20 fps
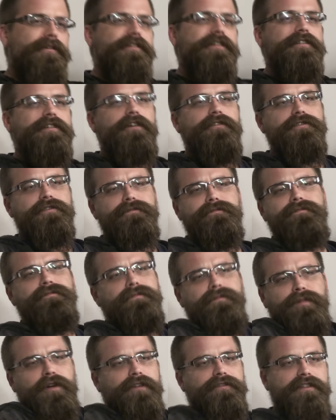Milenko is a
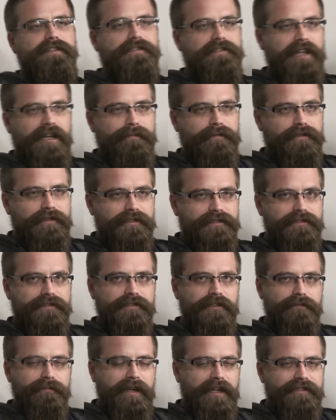perfect example because it's
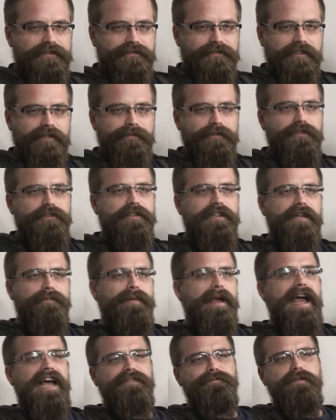so mainstream. Yeah, pass you like
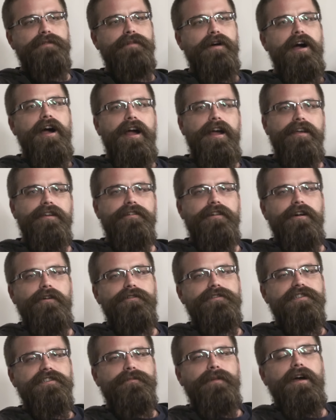by. pass me by, you know,
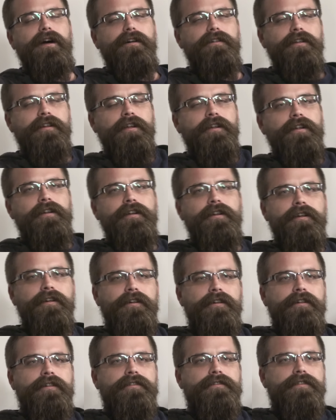which is about.
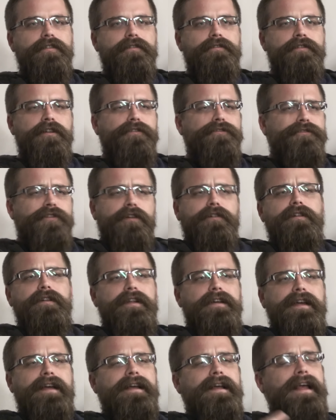I have
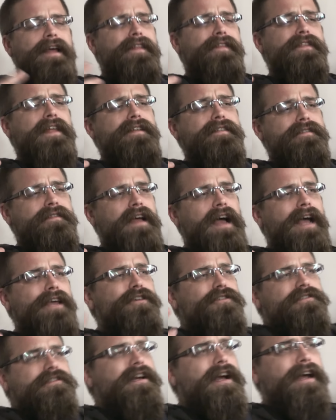to I, I
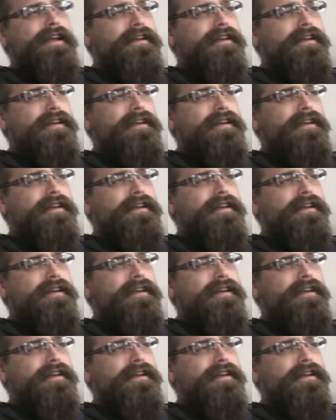used to.